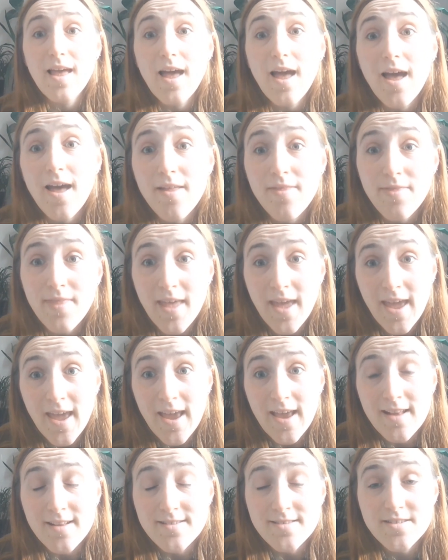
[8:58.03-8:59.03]
And
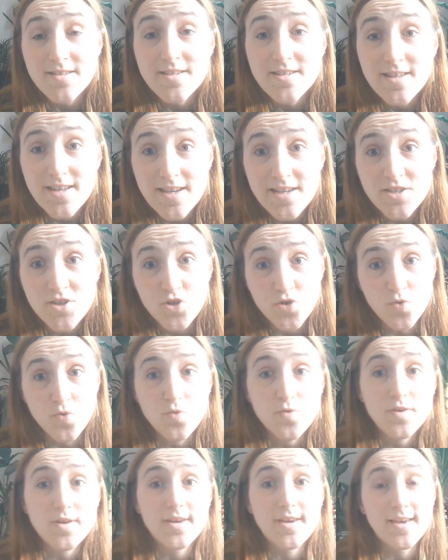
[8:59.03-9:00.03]
then today's
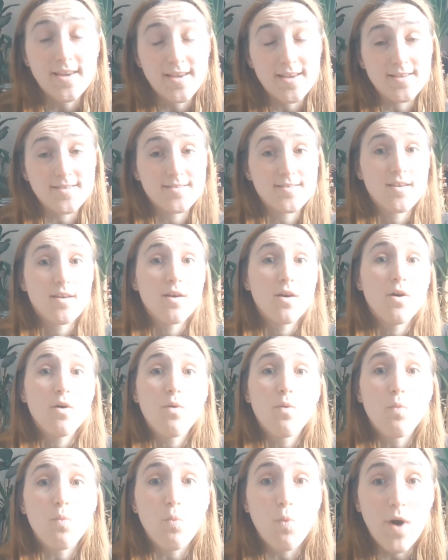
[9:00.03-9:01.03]
joke is,
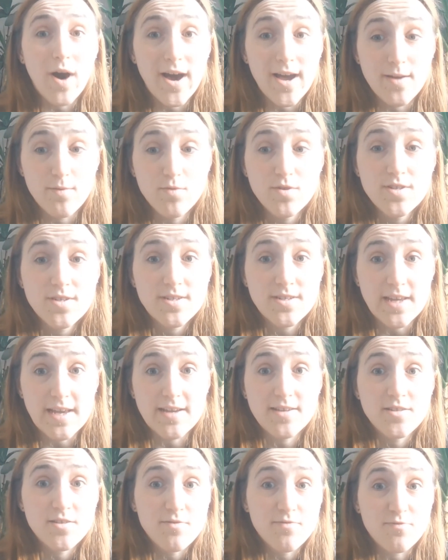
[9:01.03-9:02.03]
why was
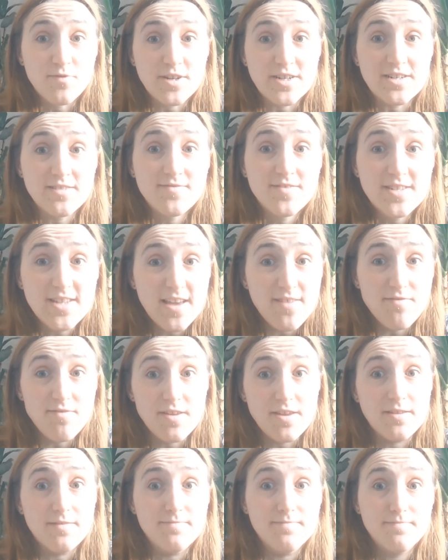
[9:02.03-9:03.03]
6 afraid of
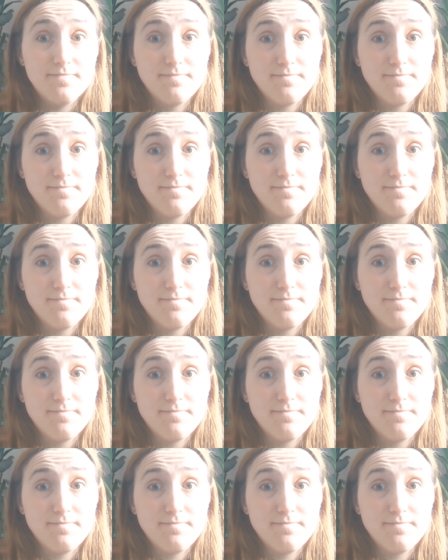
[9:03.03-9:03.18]
7?